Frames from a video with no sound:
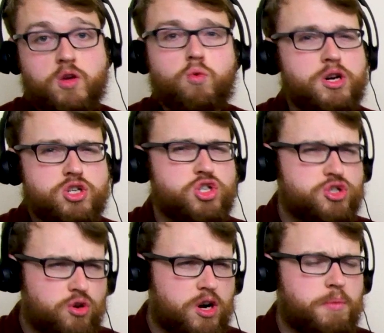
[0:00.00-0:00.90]
You weren't
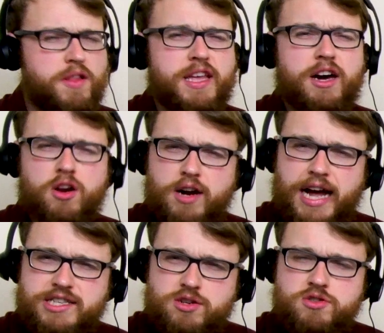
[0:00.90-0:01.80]
sure about the other
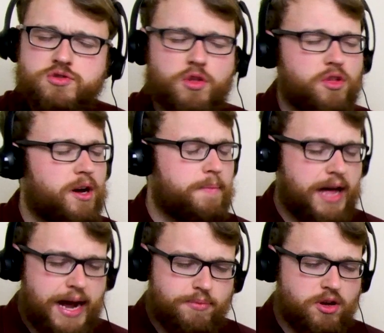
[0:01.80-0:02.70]
answers. You thought,
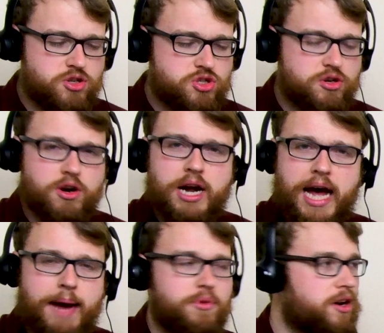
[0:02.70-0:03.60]
I'm not sure.
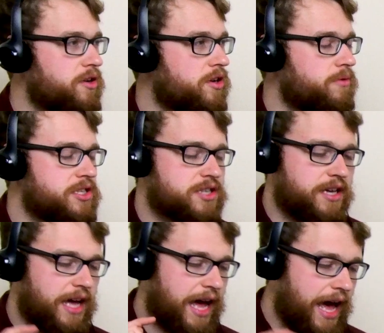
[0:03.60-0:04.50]
I'm not going to risk
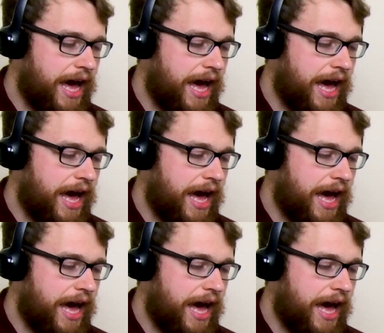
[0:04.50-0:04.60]
it.